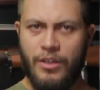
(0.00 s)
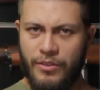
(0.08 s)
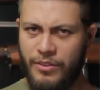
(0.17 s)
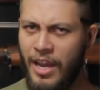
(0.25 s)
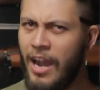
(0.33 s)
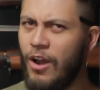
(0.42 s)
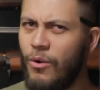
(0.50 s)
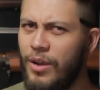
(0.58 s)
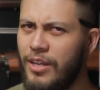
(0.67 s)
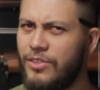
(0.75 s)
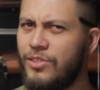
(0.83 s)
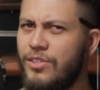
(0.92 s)
Now
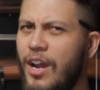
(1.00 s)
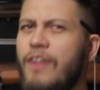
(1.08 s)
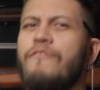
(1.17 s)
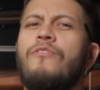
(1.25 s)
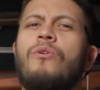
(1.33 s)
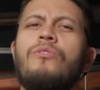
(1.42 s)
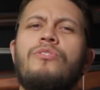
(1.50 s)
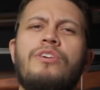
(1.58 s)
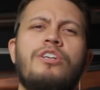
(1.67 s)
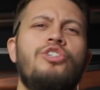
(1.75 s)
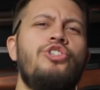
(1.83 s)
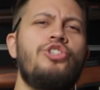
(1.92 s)
it's time for
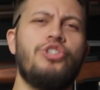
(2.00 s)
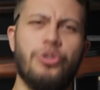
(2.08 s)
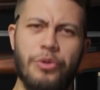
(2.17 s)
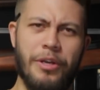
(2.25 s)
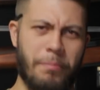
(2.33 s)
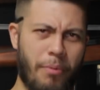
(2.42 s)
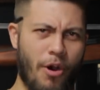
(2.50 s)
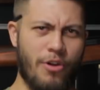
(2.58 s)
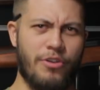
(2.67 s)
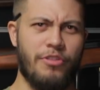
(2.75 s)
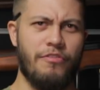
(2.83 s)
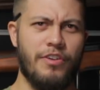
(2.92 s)
the shooting part
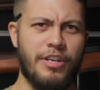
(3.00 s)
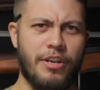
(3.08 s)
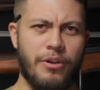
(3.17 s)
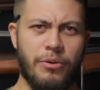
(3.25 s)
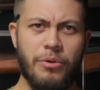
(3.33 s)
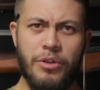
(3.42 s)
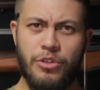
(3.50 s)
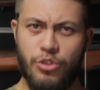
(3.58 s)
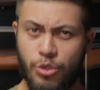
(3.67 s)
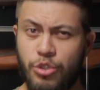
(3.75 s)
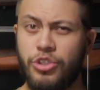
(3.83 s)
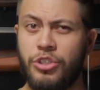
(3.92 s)
of the video.
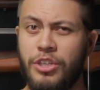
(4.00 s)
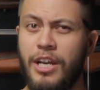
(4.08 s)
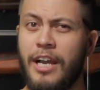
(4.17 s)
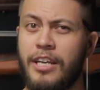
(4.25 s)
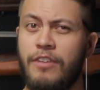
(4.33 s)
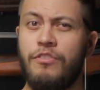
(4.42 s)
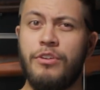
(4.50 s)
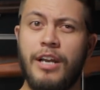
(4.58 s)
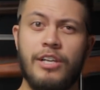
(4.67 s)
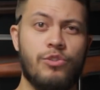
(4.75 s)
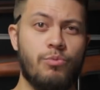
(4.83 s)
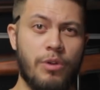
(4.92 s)
Usually I give you
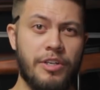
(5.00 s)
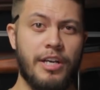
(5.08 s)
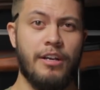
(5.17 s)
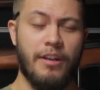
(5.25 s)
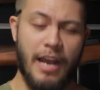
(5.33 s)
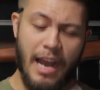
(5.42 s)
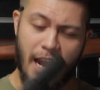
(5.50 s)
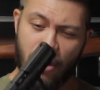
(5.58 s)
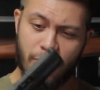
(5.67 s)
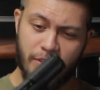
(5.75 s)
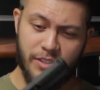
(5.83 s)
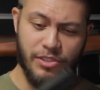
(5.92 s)
guys a rundown of
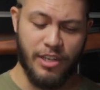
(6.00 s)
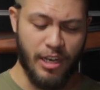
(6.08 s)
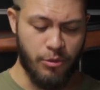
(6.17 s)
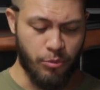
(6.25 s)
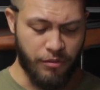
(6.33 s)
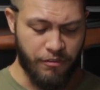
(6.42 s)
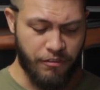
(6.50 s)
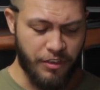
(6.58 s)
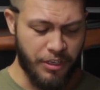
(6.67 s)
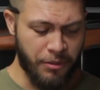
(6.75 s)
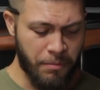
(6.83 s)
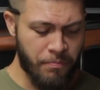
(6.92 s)
how this gun would
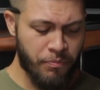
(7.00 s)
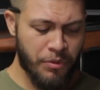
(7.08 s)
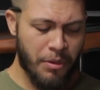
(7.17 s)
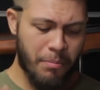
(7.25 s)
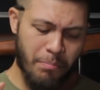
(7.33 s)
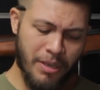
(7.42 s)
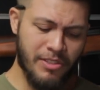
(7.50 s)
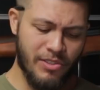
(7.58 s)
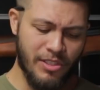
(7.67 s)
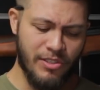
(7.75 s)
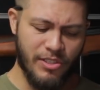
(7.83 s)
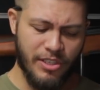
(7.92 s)
feel, but
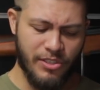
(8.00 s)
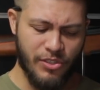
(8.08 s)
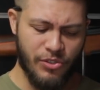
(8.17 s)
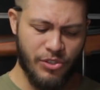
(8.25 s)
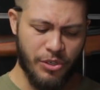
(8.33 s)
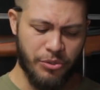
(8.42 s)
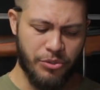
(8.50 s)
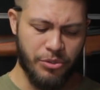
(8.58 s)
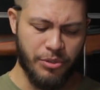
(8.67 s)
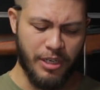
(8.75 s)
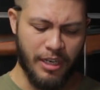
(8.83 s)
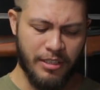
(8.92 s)
since it is a
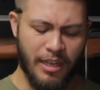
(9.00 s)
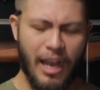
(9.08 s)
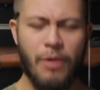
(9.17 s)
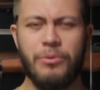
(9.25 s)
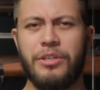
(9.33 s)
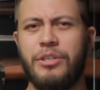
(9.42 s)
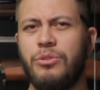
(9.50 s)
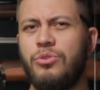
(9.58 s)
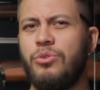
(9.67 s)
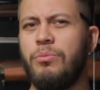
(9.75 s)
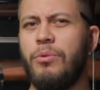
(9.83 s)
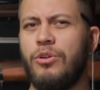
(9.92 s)
CO2 gun, I want to kill
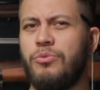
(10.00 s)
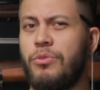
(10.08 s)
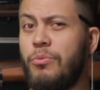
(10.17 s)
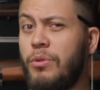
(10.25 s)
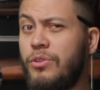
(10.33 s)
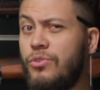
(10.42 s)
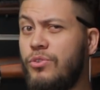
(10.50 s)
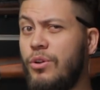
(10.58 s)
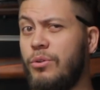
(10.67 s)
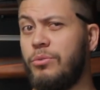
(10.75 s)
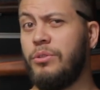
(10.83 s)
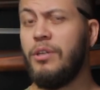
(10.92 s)
two birds with one
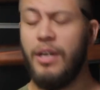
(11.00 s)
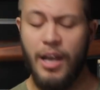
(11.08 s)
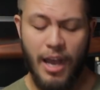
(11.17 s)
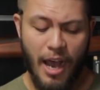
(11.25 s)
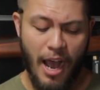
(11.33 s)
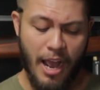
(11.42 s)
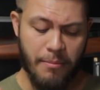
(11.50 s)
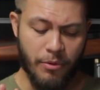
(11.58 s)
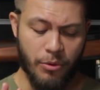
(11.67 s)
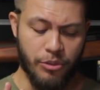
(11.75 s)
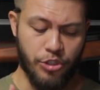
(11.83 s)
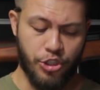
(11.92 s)
stone. I'm
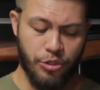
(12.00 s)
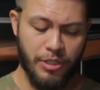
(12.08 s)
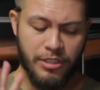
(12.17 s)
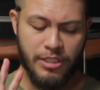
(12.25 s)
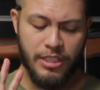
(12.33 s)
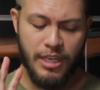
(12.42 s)
going to shoot it